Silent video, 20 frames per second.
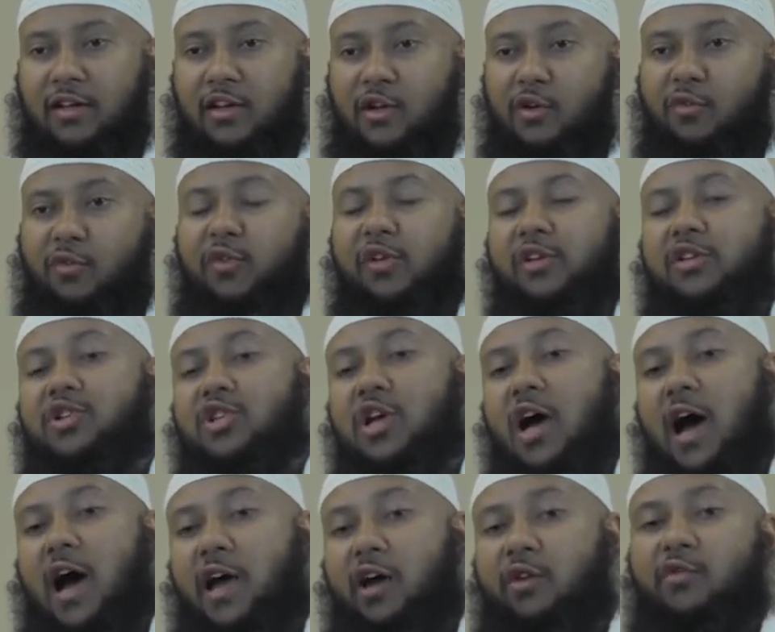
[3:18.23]
you feel
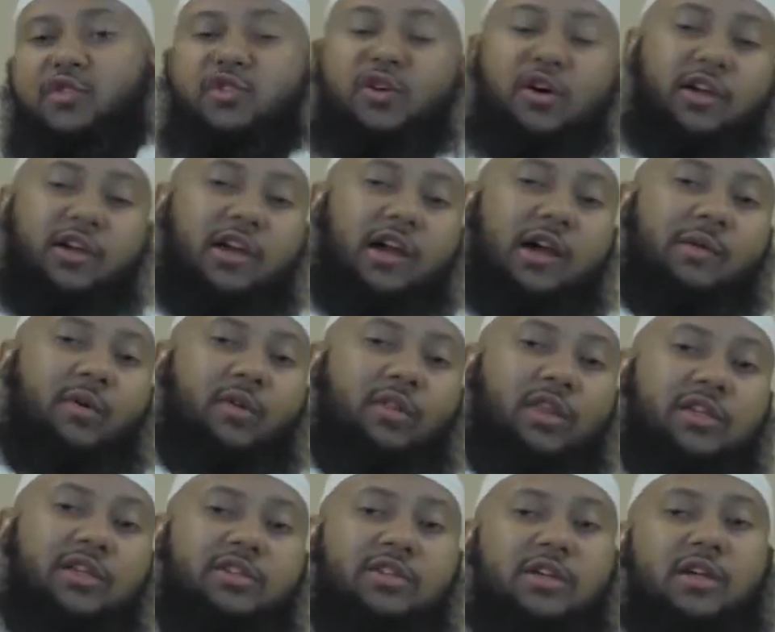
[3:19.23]
shy of talking about
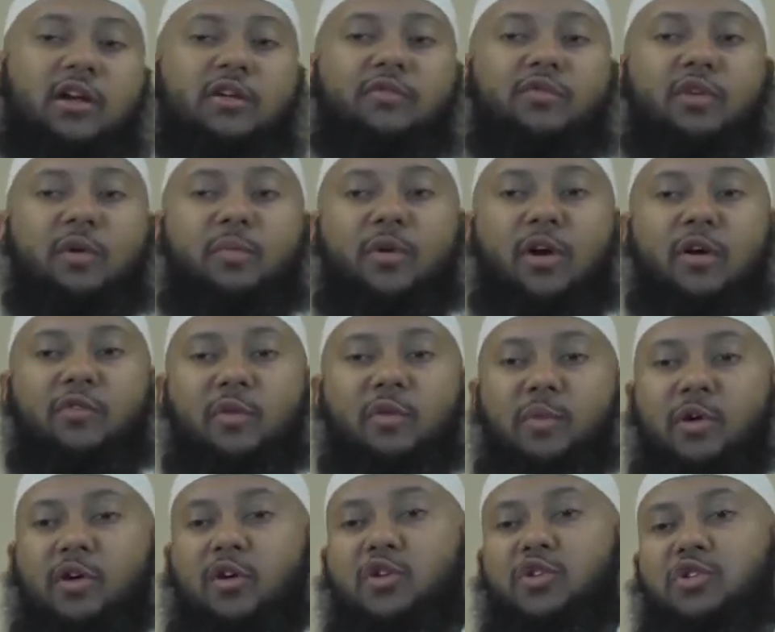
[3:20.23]
the Seerah of your Prophet
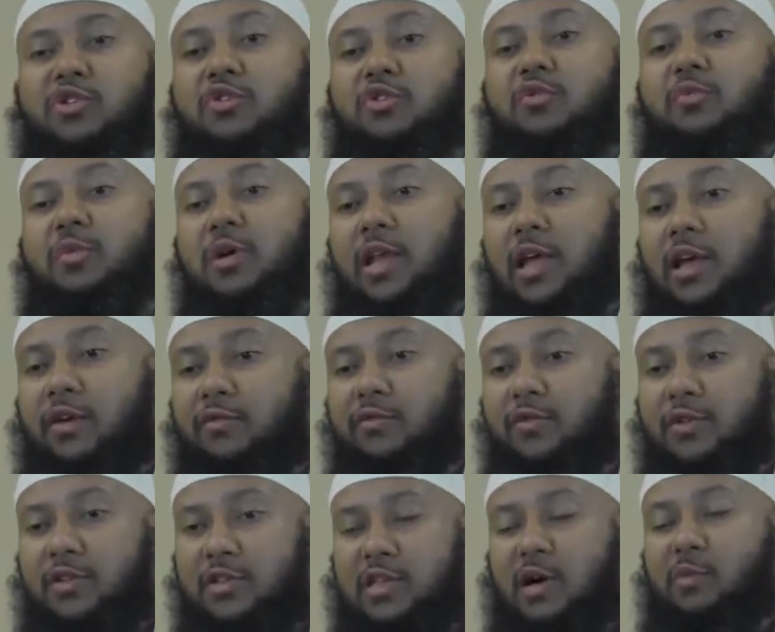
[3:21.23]
because you
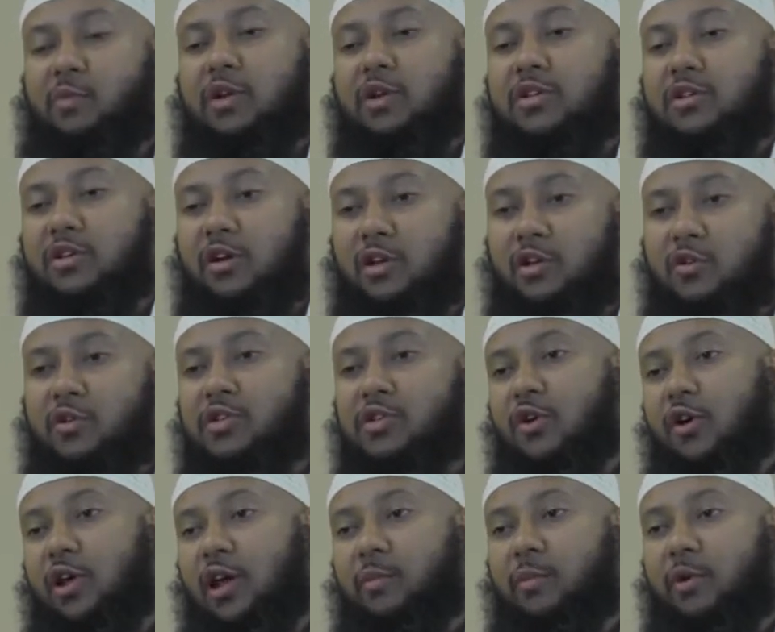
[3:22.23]
believed someone told you it's
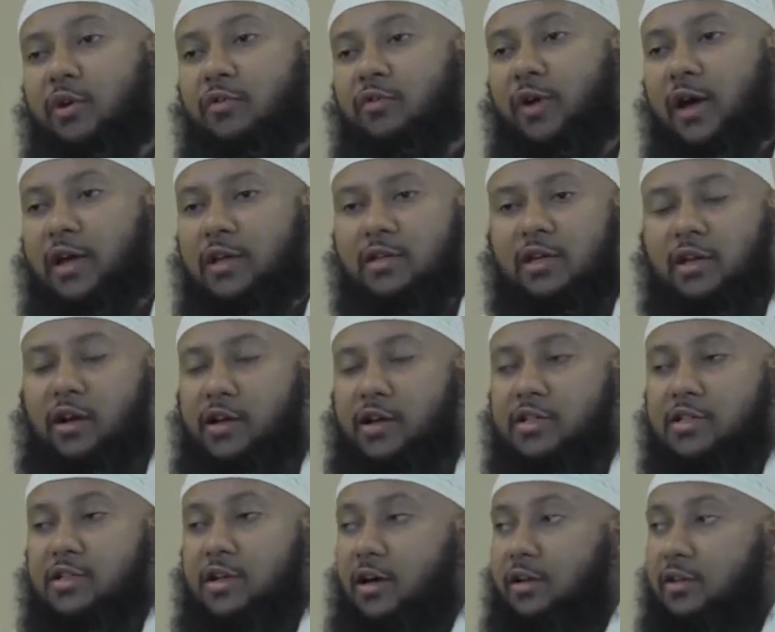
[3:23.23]
all about fighting. No,
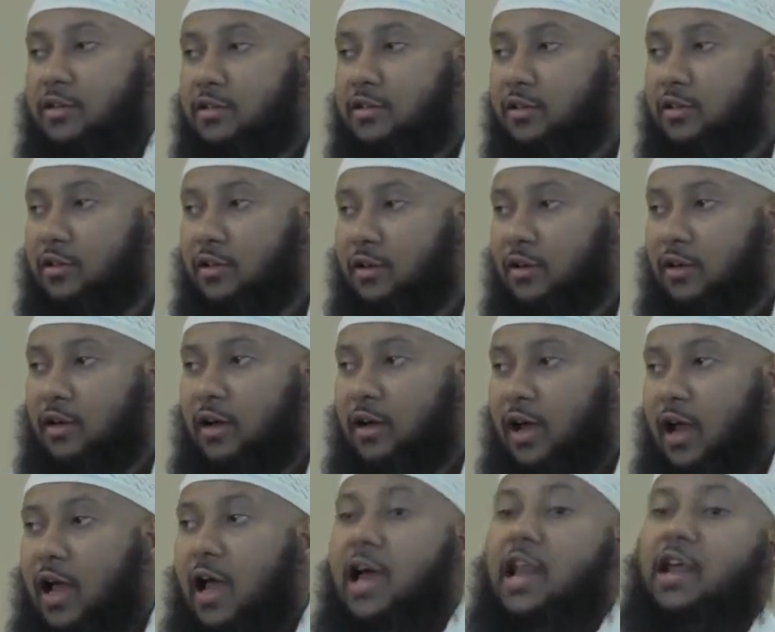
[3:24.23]
it's not.
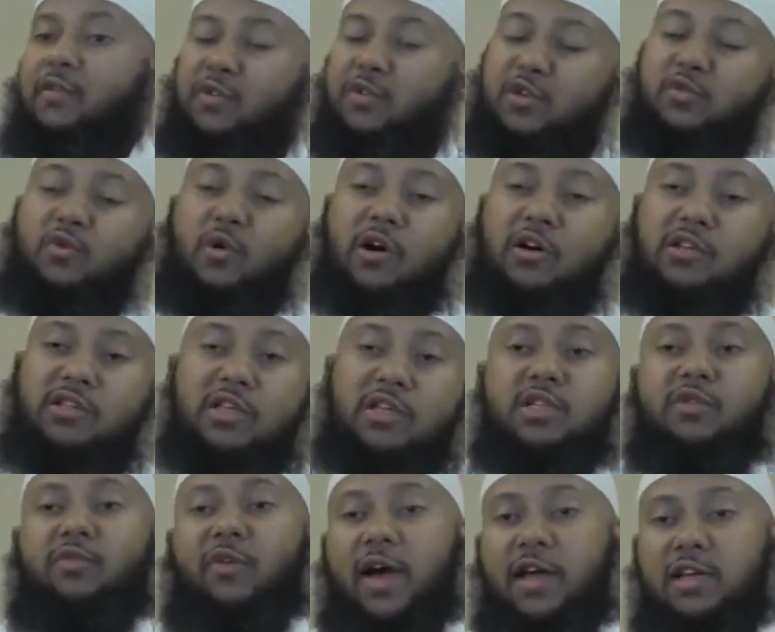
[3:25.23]
And if it was,
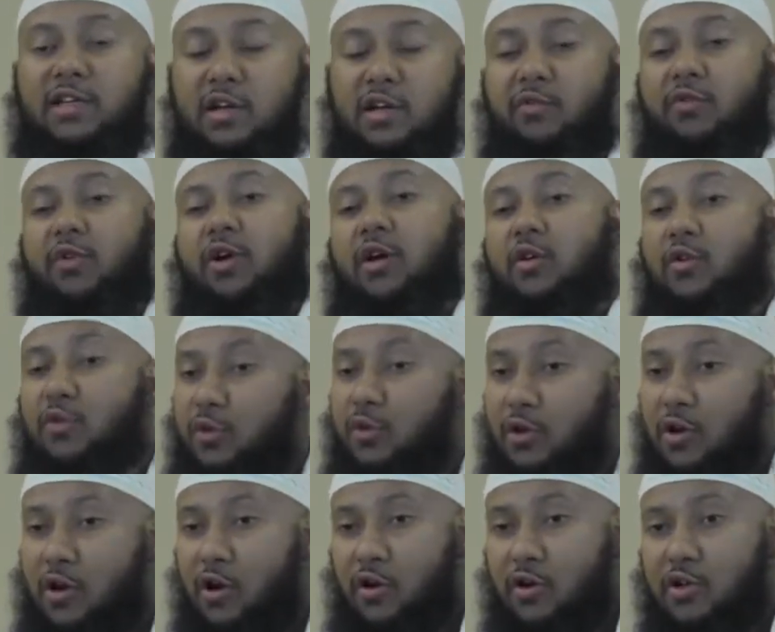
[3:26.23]
it's fighting for a
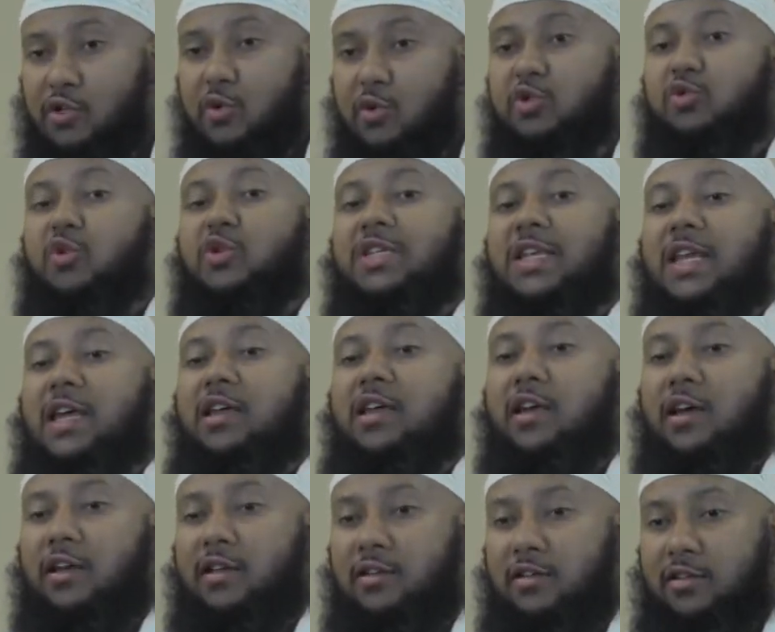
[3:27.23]
good cause which was
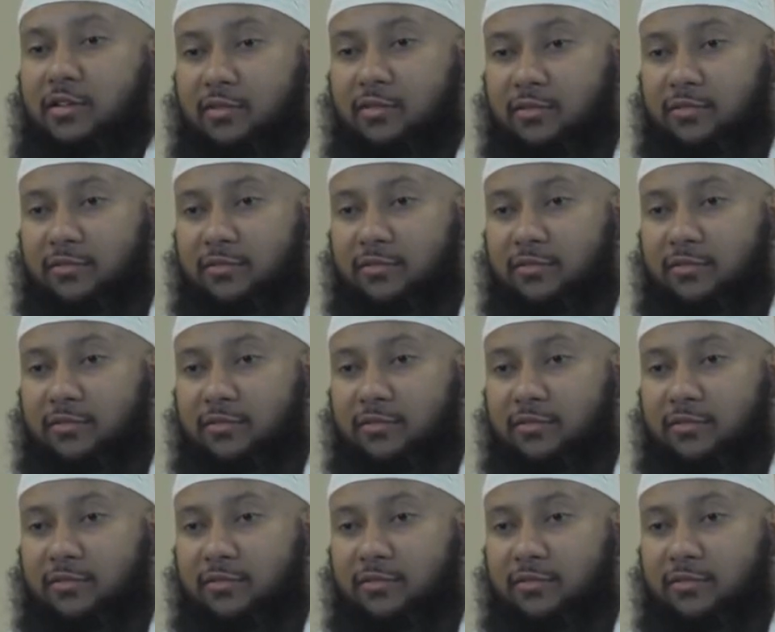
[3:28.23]
needed.